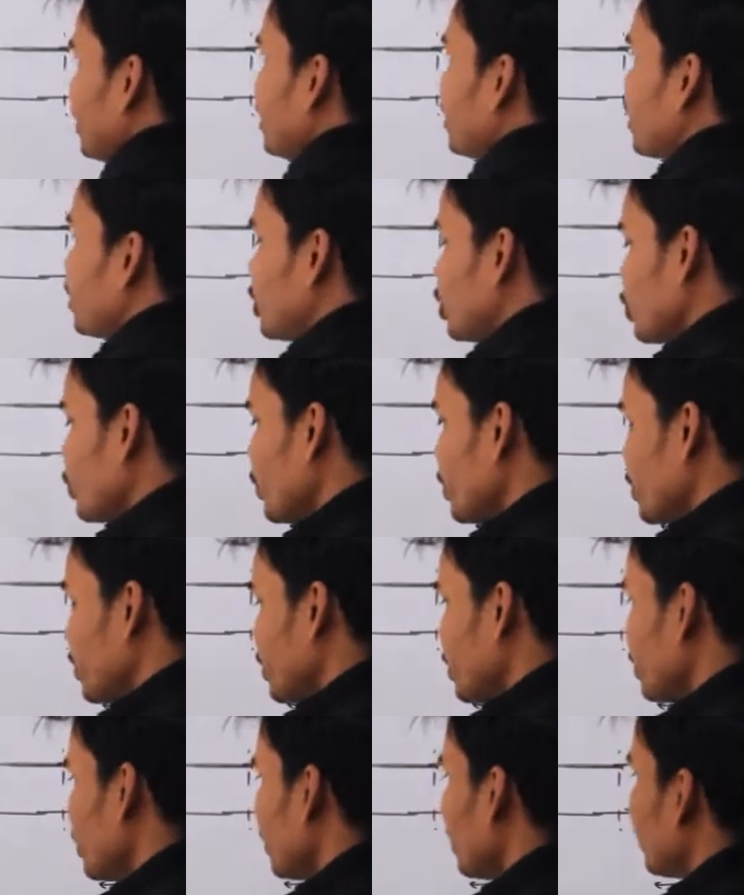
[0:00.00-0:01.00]
DNA
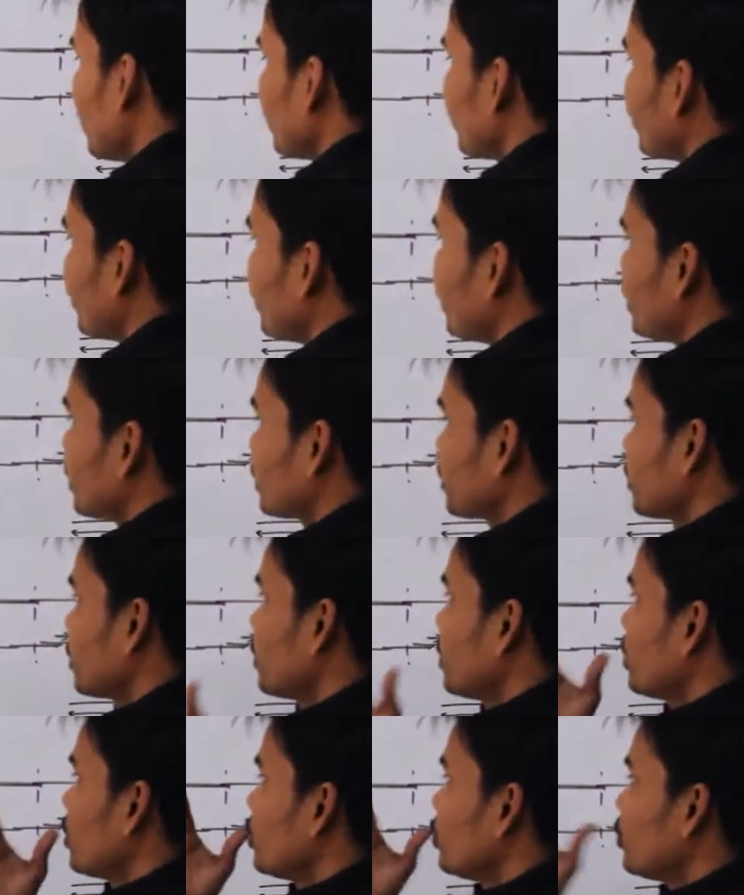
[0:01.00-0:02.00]
sequences. That's
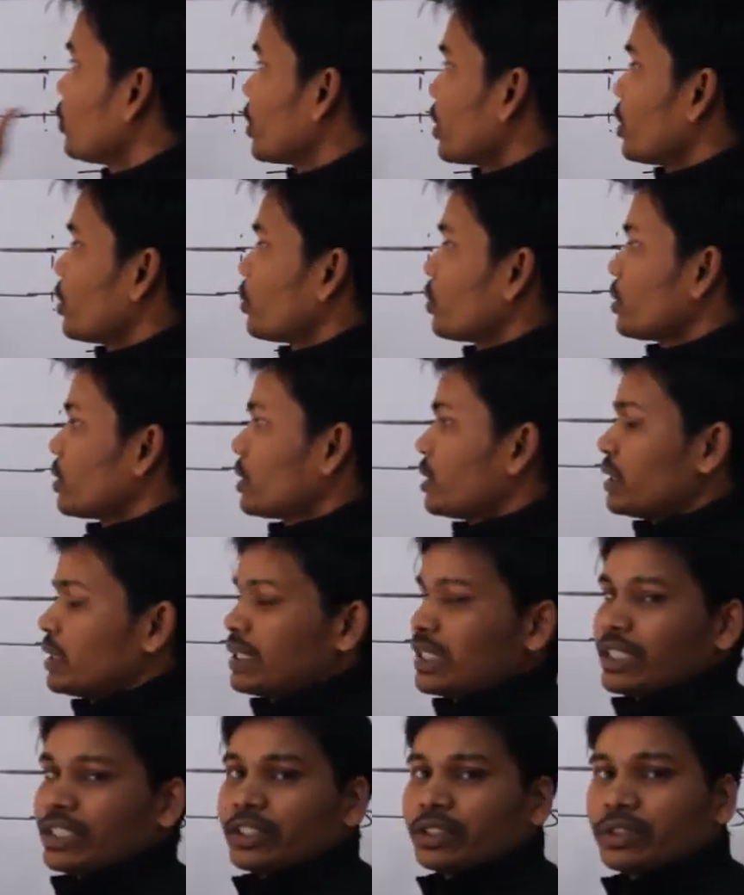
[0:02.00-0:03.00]
you can know
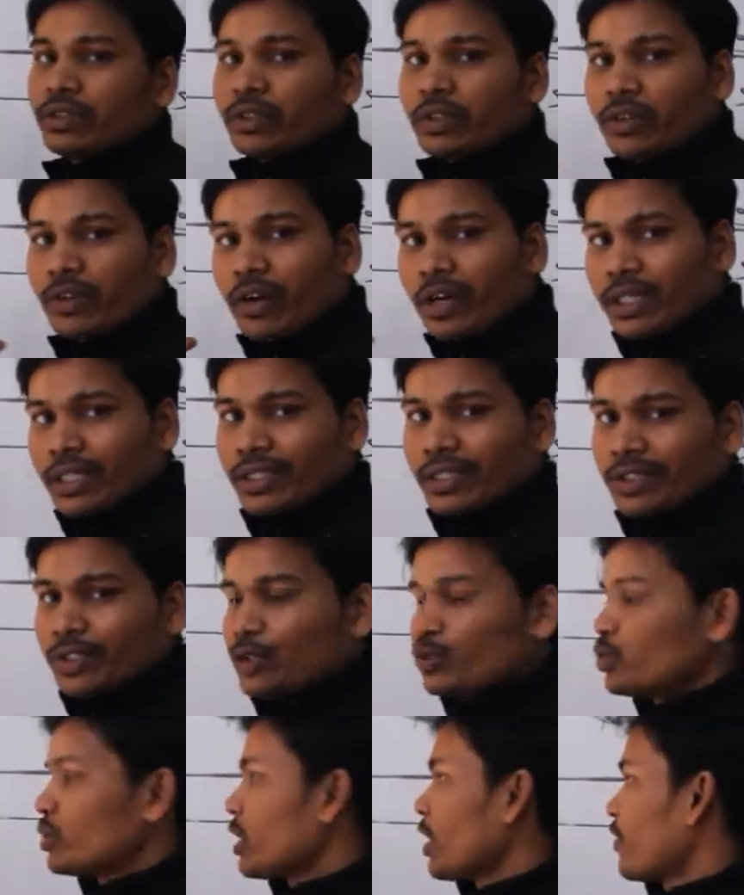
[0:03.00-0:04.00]
there is the not
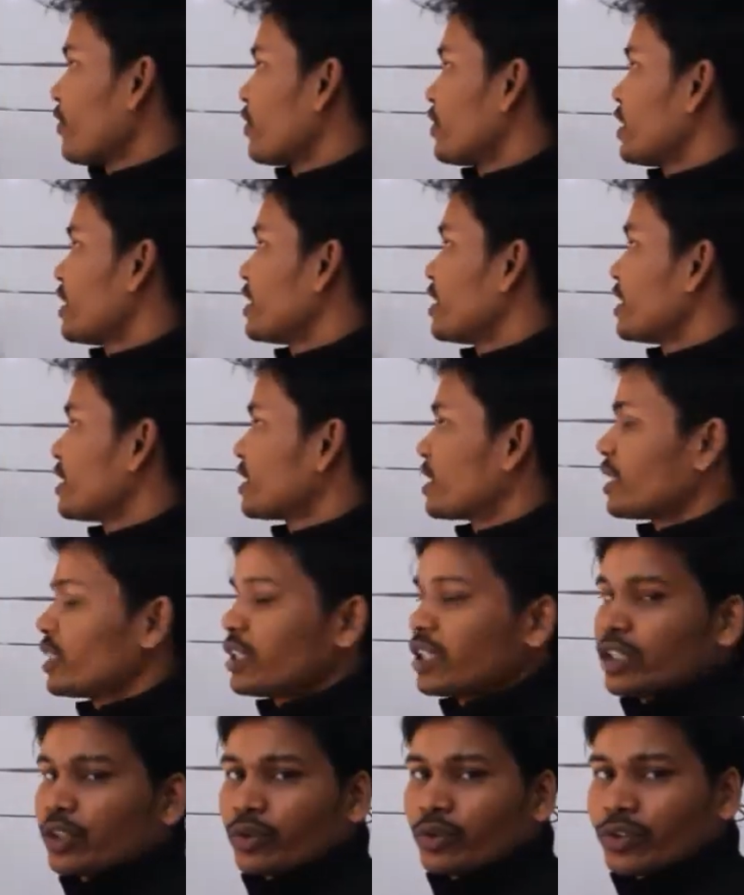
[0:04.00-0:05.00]
use of restriction
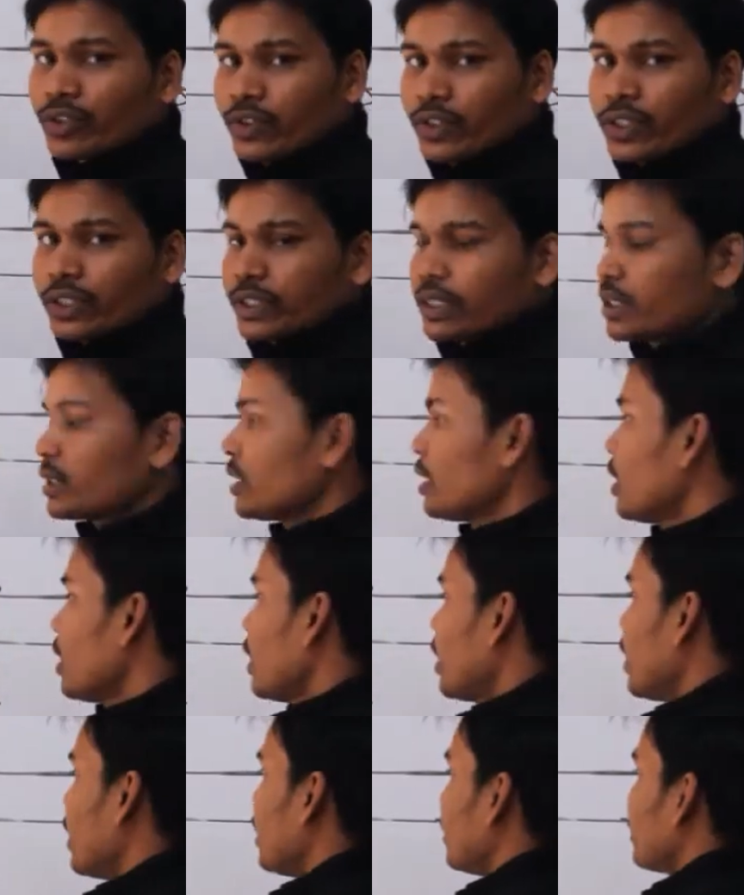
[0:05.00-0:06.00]
endonucleases,
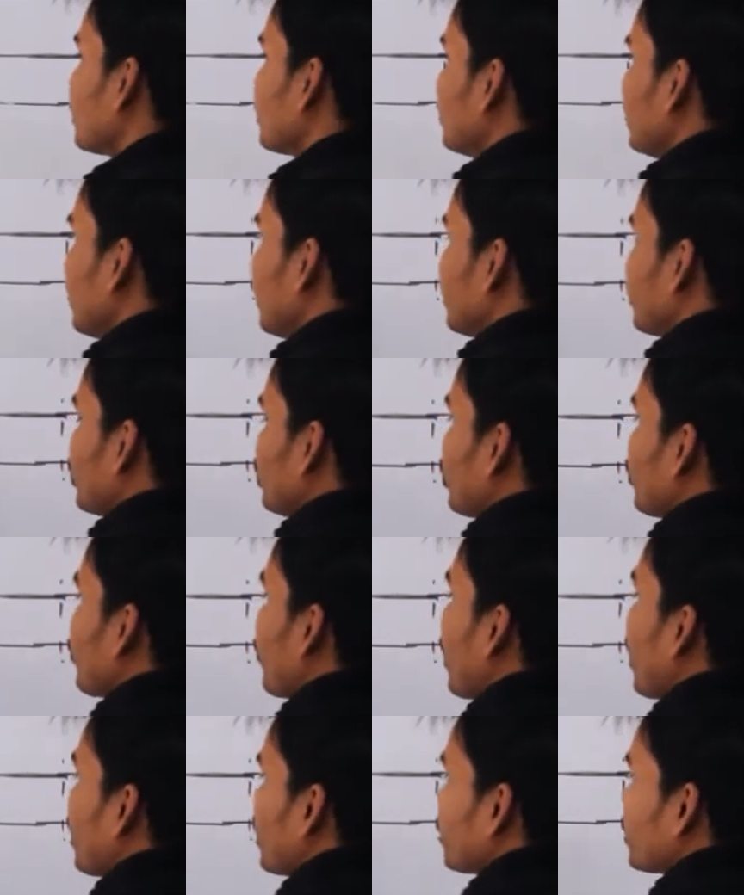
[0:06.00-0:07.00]
and that's
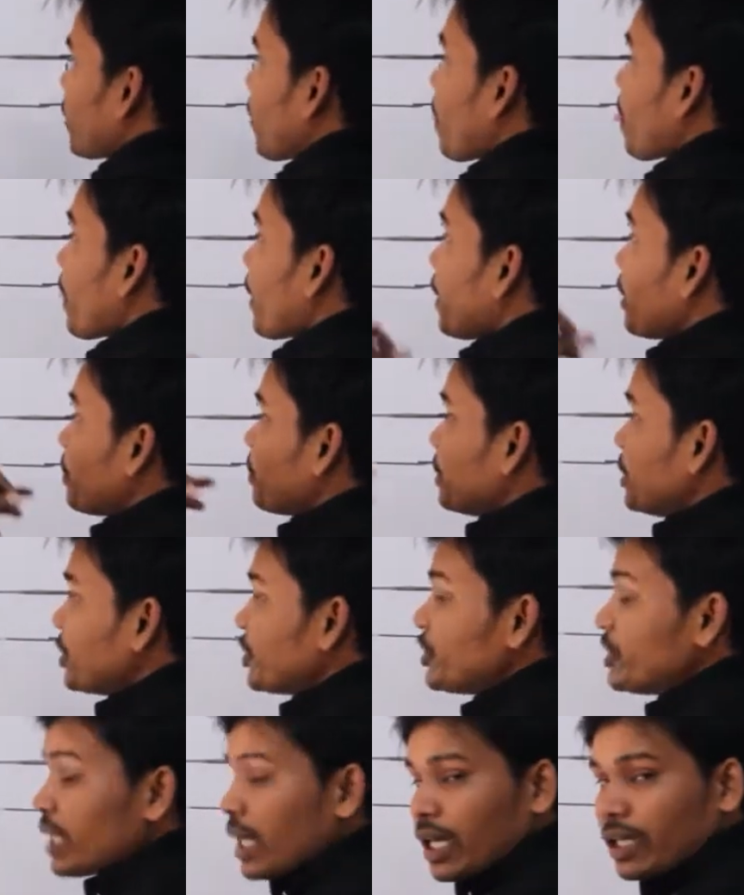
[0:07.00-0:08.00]
require
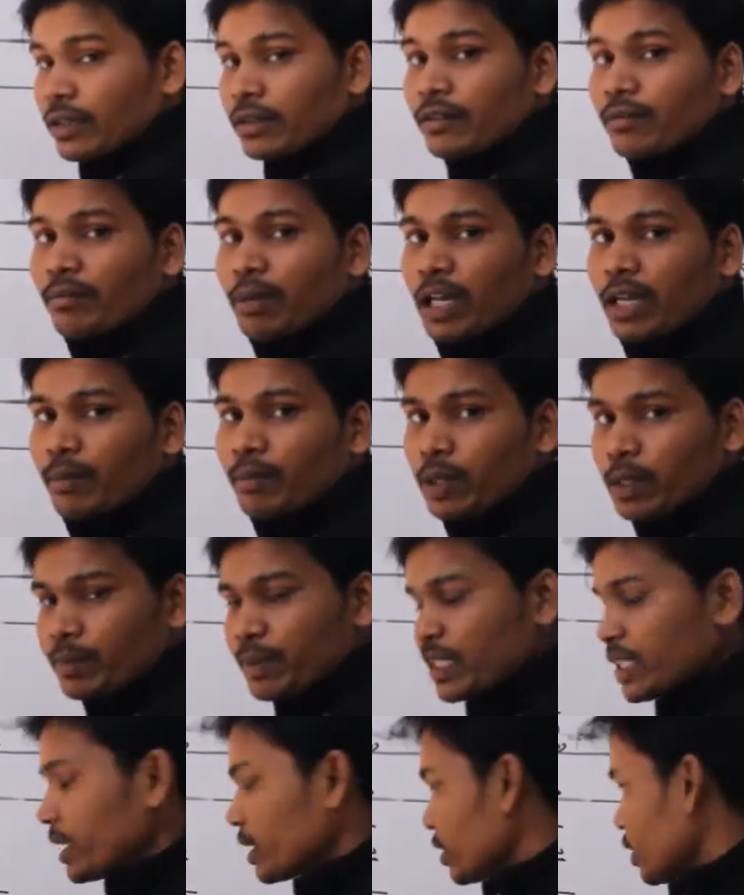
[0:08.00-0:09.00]
PCR for
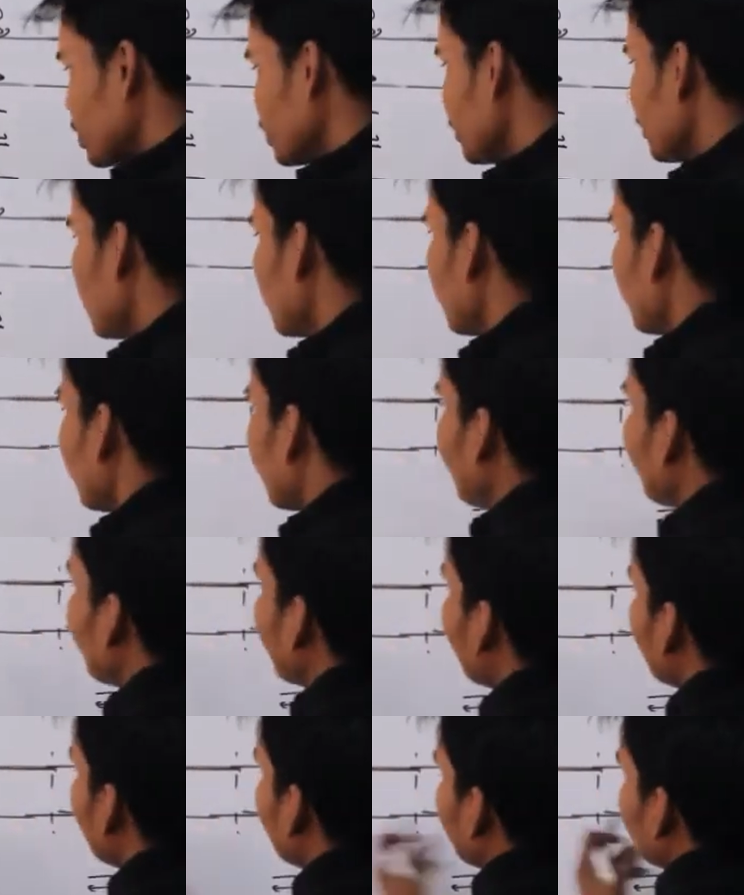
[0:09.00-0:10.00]
amplifications
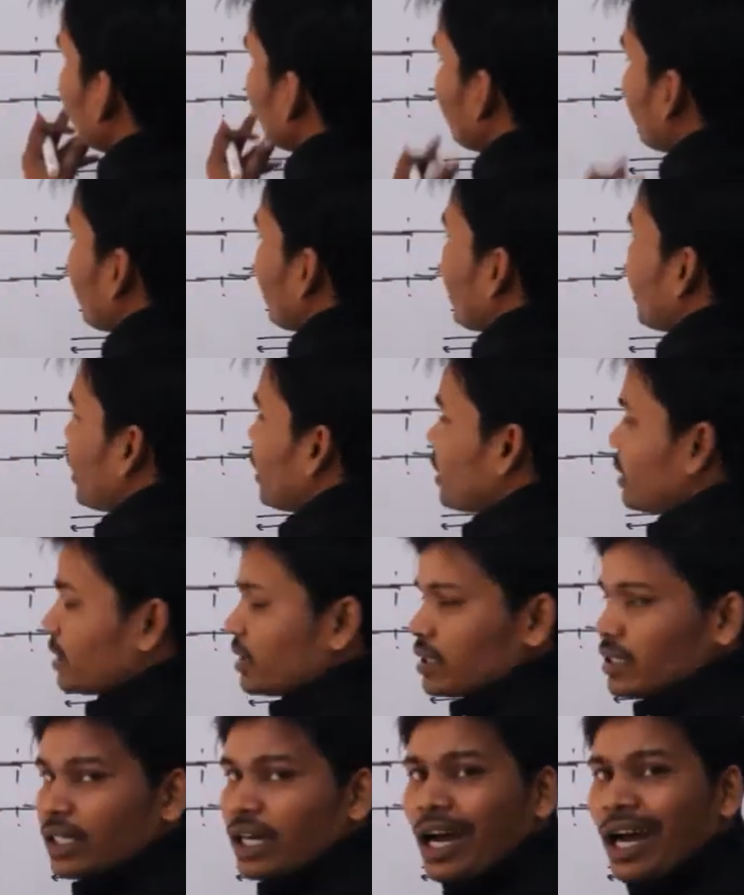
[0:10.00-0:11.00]
randomly, and
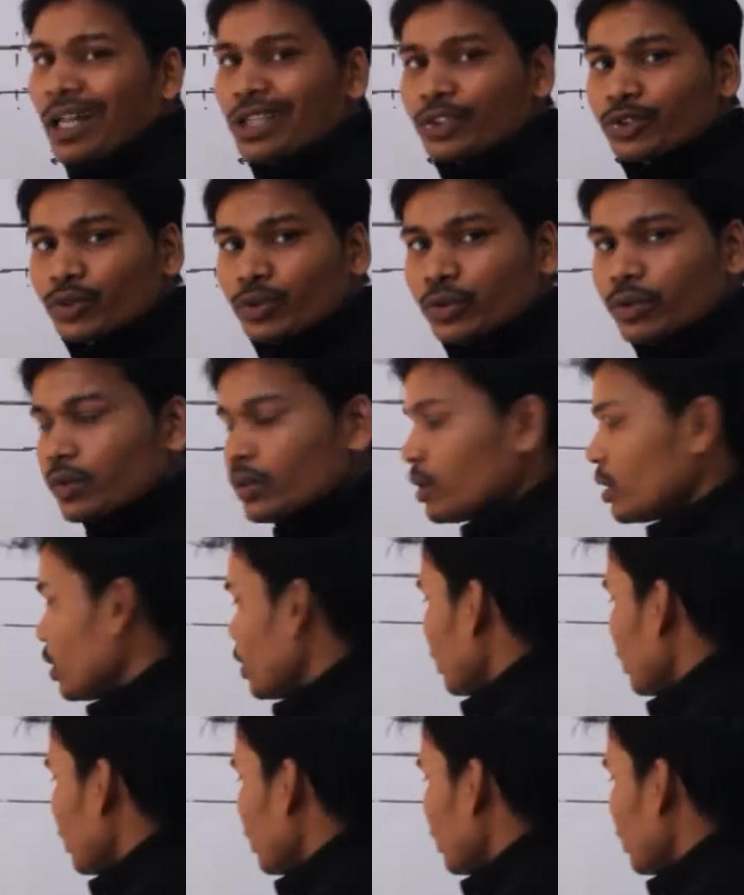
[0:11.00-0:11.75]
also